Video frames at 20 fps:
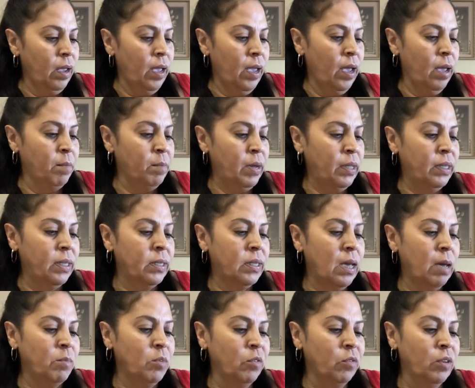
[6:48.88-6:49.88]
And by the
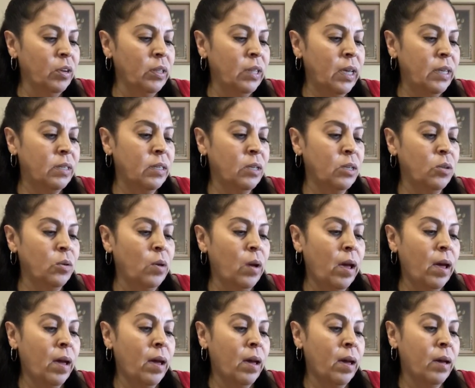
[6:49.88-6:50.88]
time you realize that you
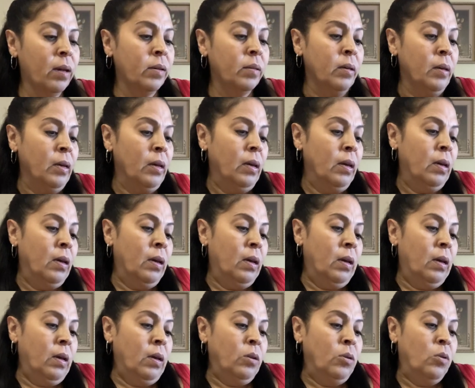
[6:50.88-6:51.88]

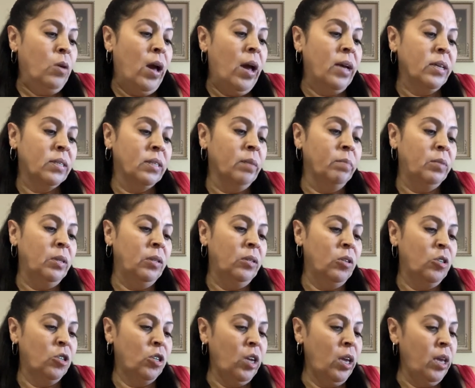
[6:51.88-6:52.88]
had something
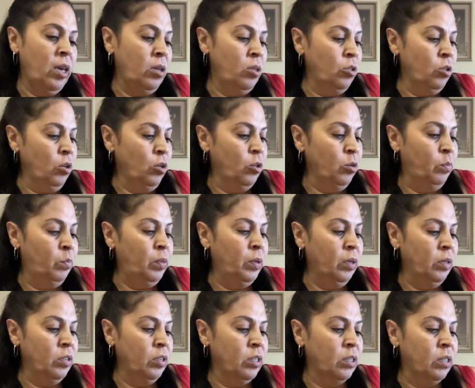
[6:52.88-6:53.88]
to change, you
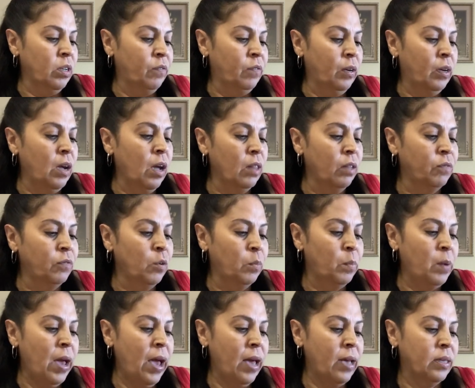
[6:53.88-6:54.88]
build yourself a colorful
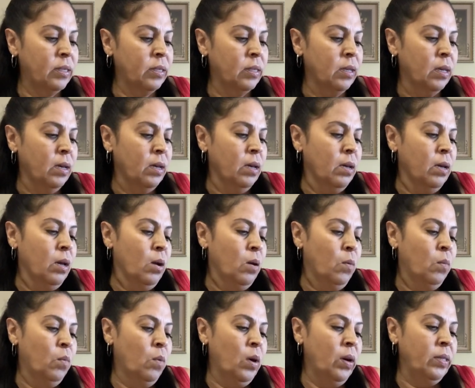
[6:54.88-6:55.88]
past,
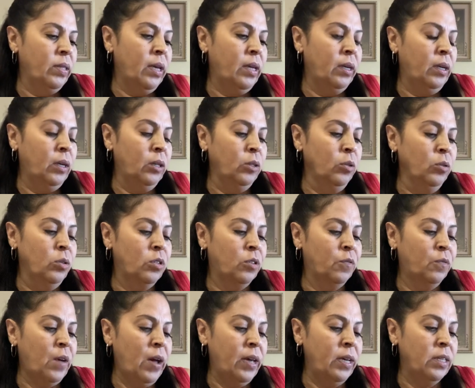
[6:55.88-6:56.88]
one that includes
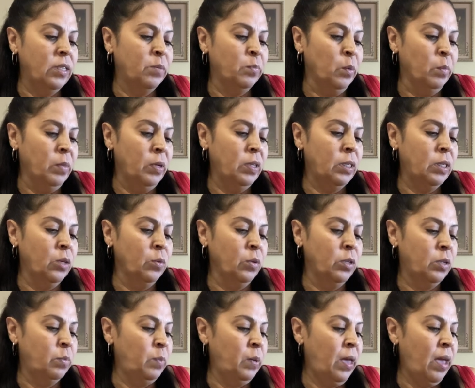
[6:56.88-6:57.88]
fights,
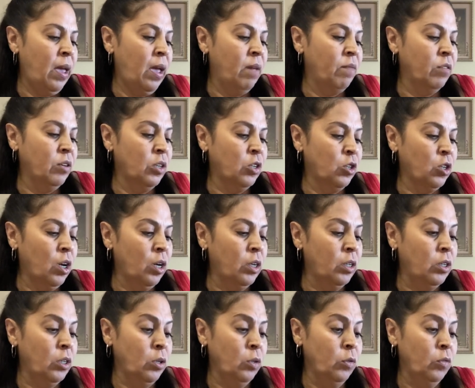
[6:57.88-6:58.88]
promiscuous behavior,
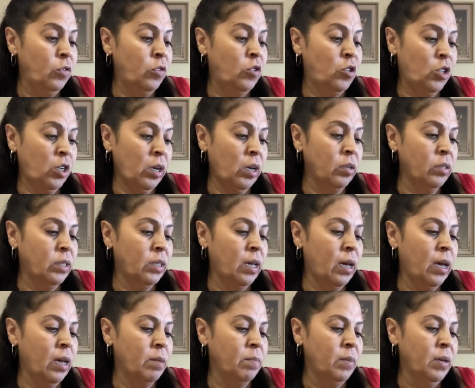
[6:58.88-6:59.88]
drug use, jail
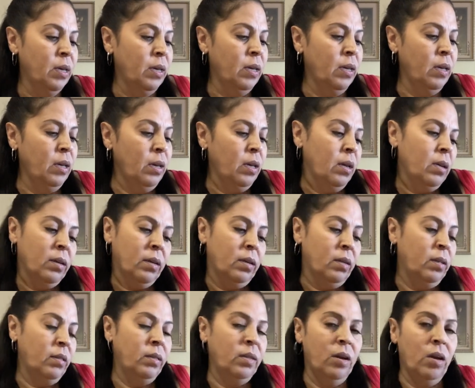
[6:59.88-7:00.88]
time.
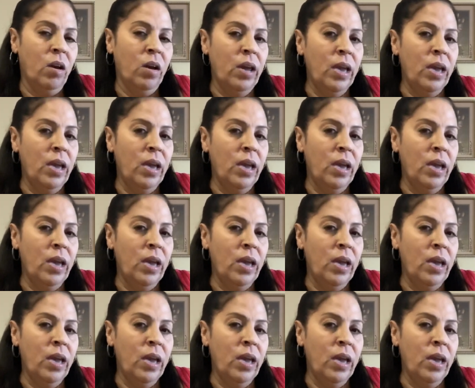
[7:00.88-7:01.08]
There are